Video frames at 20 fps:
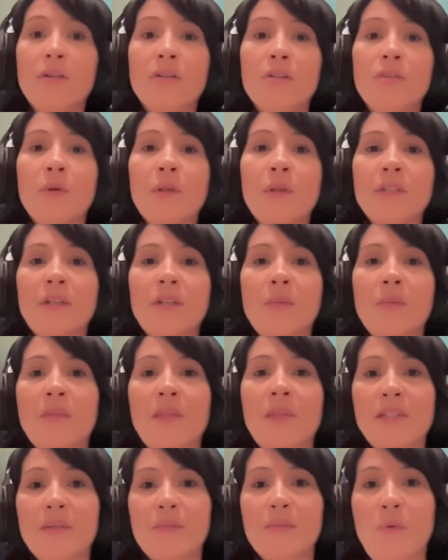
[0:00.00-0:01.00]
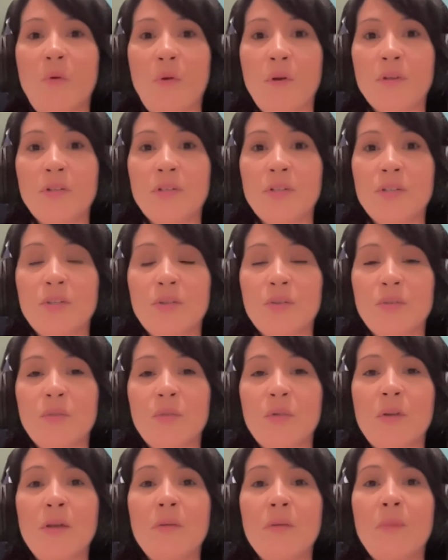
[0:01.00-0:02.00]
doing something that's important to
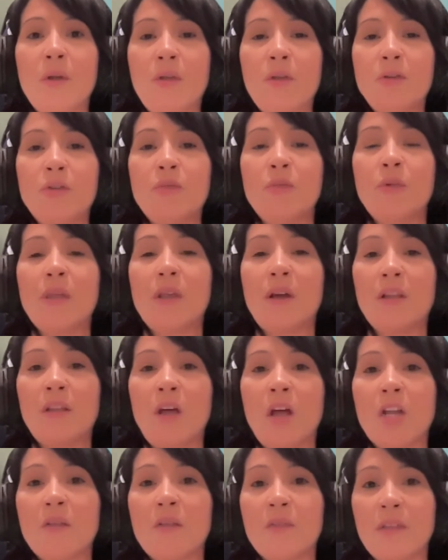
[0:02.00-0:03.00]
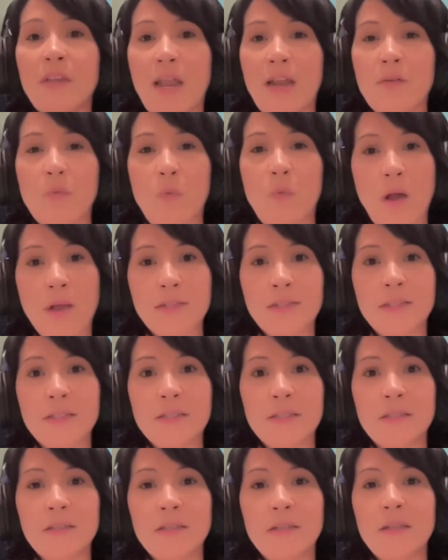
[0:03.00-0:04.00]
you, but you're doing a lot of it at
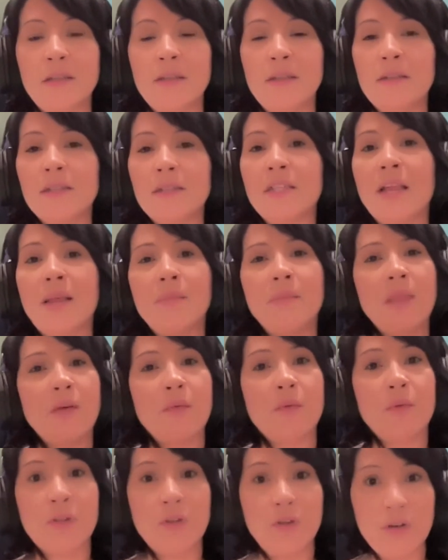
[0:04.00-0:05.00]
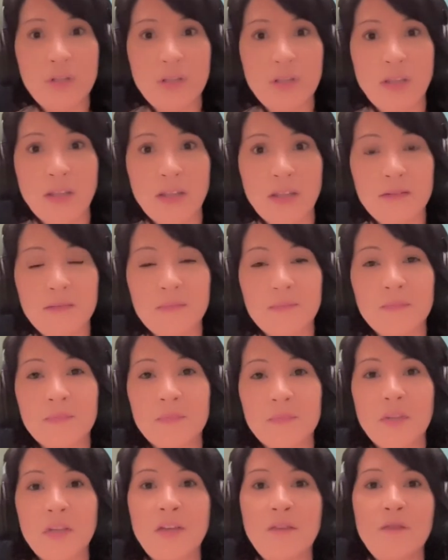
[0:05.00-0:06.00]
once. Same thing with cooking.
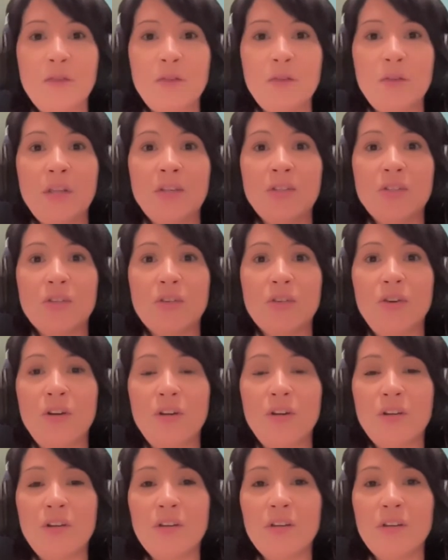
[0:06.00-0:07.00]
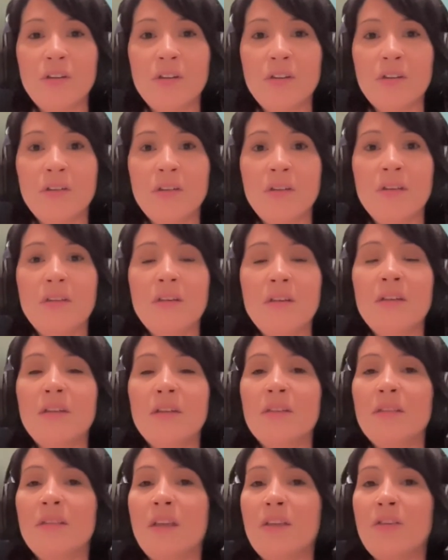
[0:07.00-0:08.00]
If you need to cook,
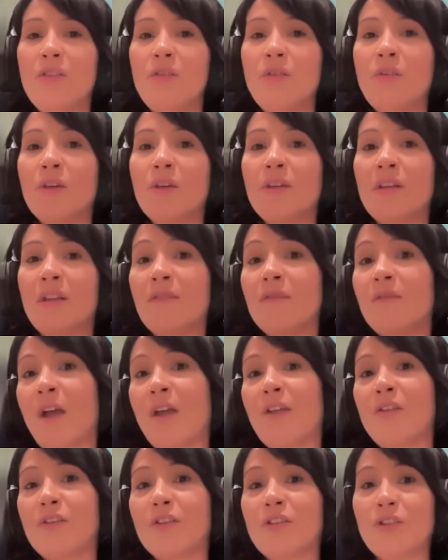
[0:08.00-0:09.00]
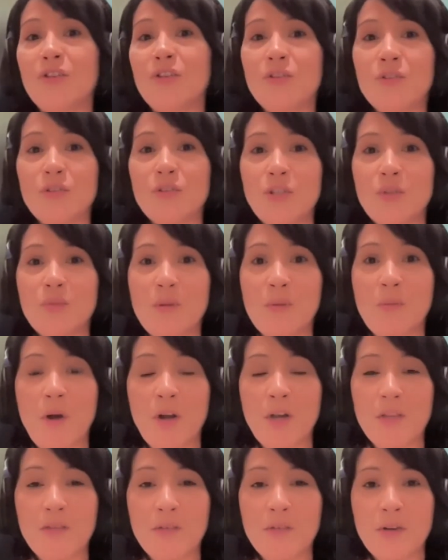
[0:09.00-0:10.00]
then you can invite your children to be
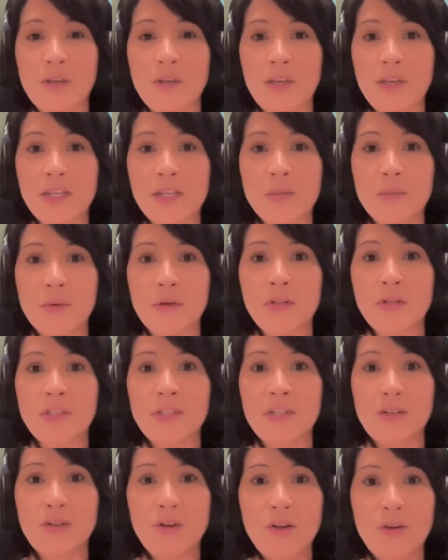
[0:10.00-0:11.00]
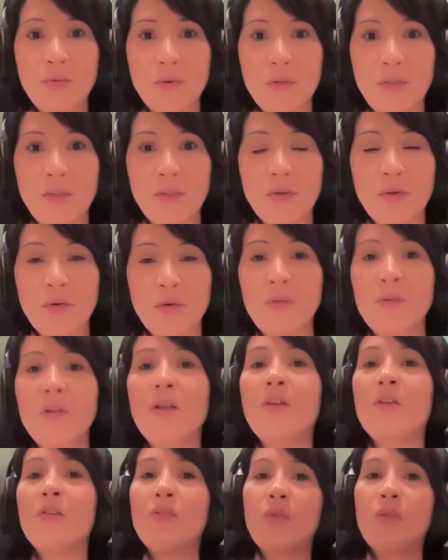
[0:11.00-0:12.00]
part of the cooking experience and cook with you.
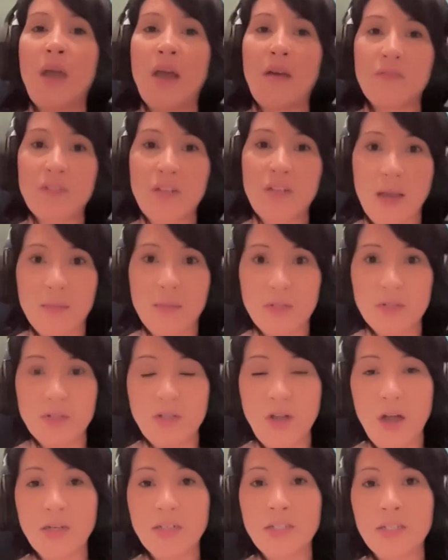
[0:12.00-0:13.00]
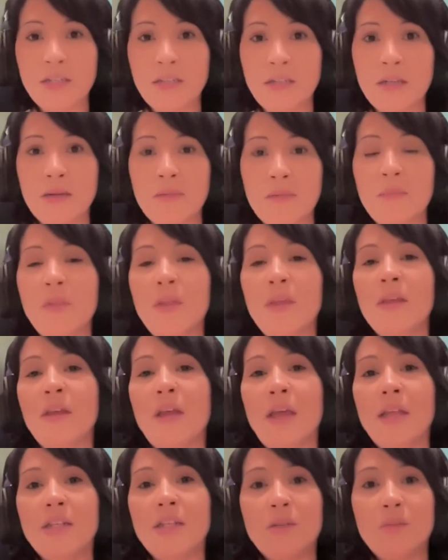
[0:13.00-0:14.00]
You have time to talk to them
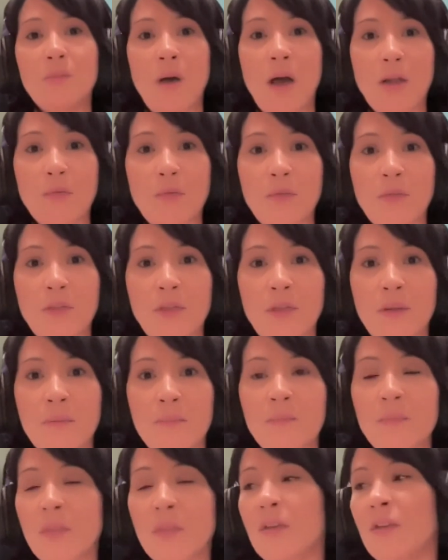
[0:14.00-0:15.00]
and to bond with them.